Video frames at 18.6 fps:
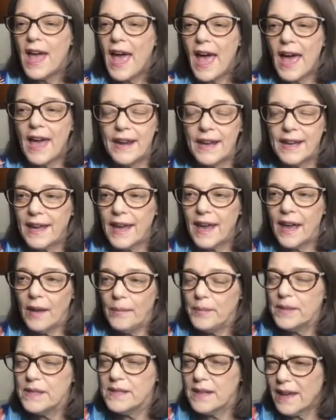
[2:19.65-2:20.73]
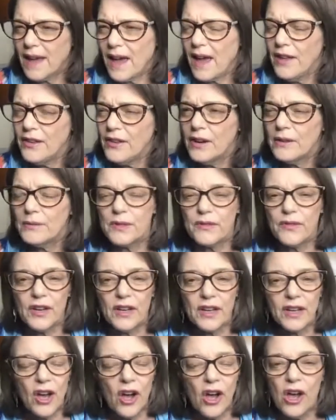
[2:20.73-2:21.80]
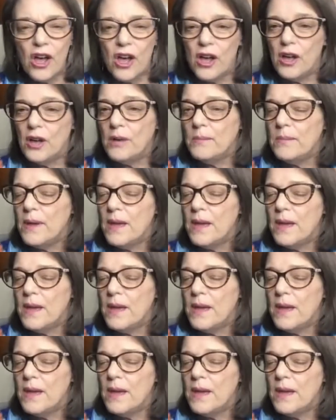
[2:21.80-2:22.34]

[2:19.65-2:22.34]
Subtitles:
And I kept it together. I was very calm.